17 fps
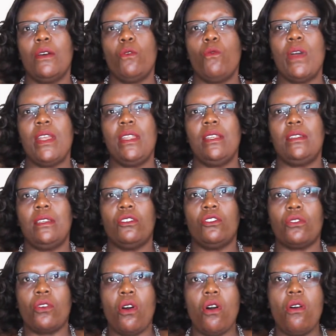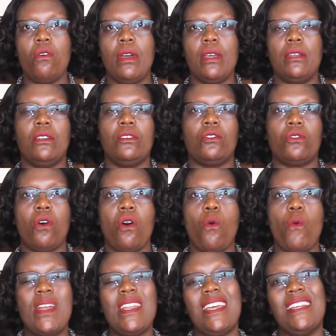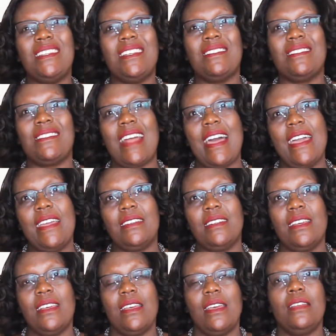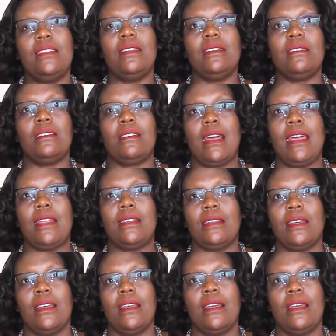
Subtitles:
When it is wrong, it is wrong. When it is right, it is right.